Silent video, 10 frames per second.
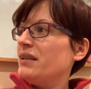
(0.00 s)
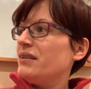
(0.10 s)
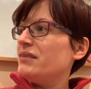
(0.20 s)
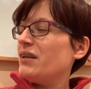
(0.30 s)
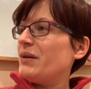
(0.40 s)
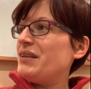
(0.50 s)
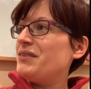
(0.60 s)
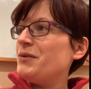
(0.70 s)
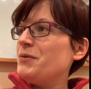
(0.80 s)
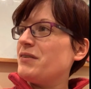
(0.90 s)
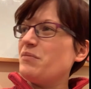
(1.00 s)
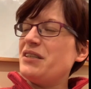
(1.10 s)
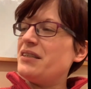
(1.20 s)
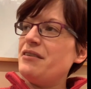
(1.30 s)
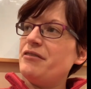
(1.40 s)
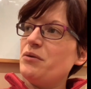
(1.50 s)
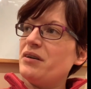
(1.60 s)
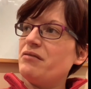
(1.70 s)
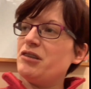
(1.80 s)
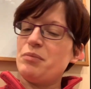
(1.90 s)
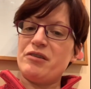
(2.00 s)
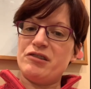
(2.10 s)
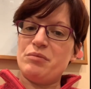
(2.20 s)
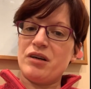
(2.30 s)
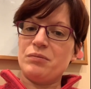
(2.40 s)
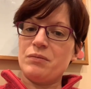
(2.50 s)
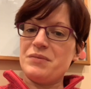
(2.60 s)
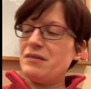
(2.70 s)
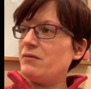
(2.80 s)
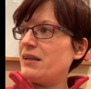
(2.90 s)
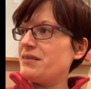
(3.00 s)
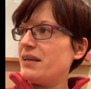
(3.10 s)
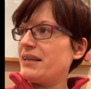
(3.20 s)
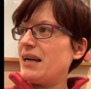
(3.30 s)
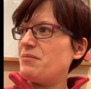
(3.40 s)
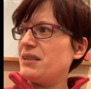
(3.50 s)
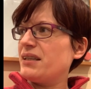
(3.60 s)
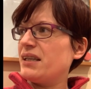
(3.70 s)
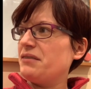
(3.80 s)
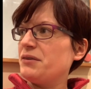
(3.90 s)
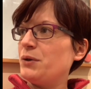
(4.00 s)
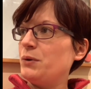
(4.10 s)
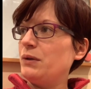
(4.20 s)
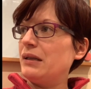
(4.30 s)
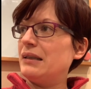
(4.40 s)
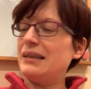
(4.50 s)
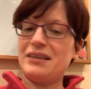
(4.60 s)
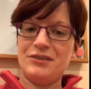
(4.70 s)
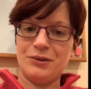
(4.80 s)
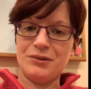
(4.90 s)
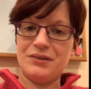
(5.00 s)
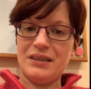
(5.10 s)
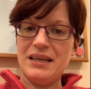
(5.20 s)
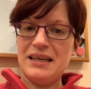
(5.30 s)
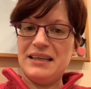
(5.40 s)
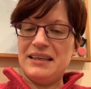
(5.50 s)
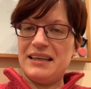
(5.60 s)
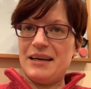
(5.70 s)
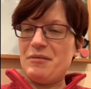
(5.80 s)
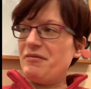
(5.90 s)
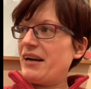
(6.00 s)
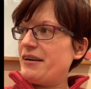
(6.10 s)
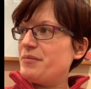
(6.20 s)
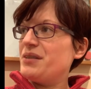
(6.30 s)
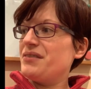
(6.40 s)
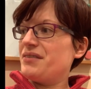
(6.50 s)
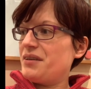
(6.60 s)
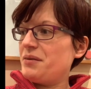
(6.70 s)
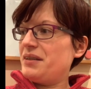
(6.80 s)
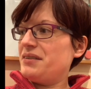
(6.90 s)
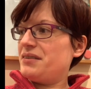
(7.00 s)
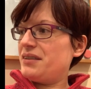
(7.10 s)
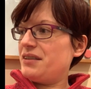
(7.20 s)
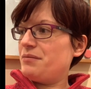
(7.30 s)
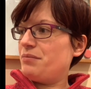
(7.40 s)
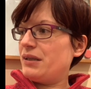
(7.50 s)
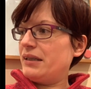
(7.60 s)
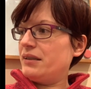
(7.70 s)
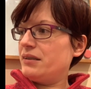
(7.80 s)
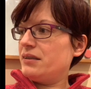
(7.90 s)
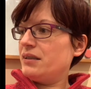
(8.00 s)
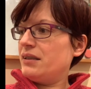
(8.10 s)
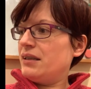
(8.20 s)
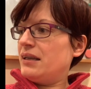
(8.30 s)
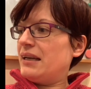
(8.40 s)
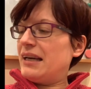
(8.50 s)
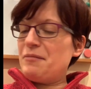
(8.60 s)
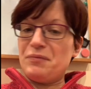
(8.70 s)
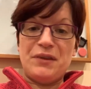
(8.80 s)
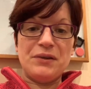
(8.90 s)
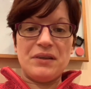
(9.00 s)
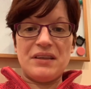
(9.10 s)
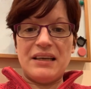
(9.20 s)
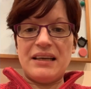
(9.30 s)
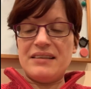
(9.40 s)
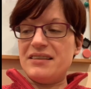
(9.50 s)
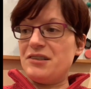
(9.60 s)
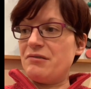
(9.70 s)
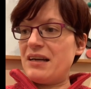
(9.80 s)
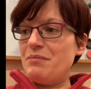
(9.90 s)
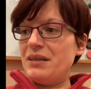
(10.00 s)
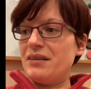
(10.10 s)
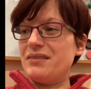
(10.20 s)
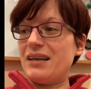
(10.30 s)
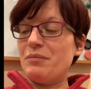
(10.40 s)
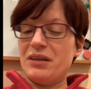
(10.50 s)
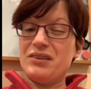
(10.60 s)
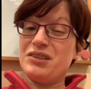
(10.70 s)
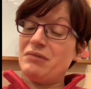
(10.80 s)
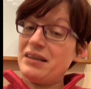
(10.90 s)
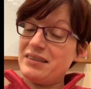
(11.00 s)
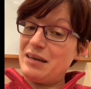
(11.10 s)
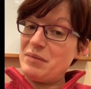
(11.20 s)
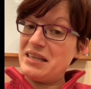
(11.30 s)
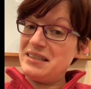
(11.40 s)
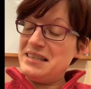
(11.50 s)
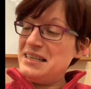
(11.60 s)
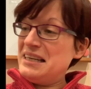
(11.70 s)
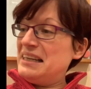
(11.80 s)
So it suits them. You see fewer respiratory problems in rats that are kept in kind of cooler, less dusty environments. So it's brilliant. The other thing is it's great because, I'll be honest, the rats are messy.